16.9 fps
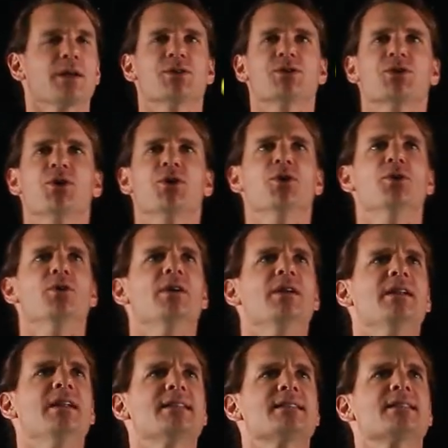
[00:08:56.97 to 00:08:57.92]
So
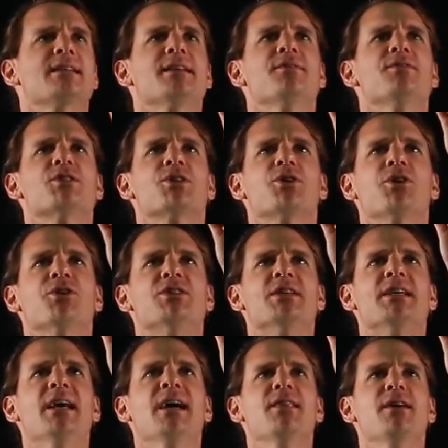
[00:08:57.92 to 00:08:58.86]
let's give this a go
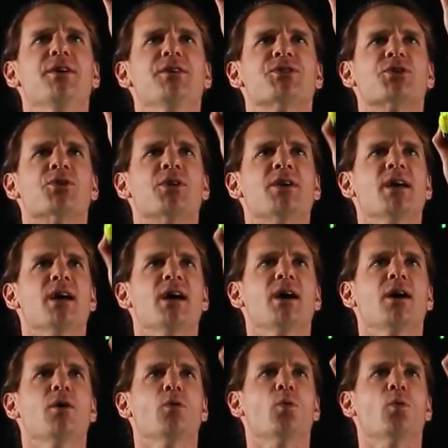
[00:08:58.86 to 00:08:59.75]
together. So here